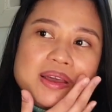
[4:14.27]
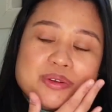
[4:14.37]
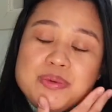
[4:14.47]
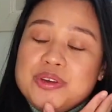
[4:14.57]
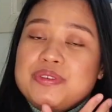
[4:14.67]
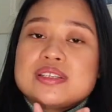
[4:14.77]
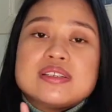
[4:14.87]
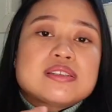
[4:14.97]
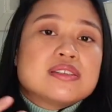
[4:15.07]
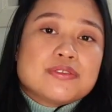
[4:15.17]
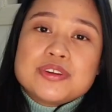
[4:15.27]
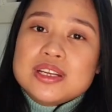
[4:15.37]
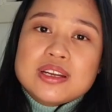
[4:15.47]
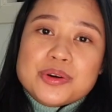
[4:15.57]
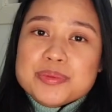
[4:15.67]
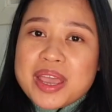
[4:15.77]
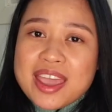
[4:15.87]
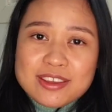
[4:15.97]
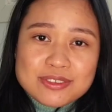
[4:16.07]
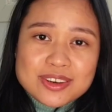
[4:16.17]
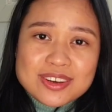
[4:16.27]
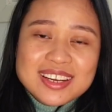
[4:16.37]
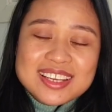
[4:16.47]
Every one of us is different in our behavior.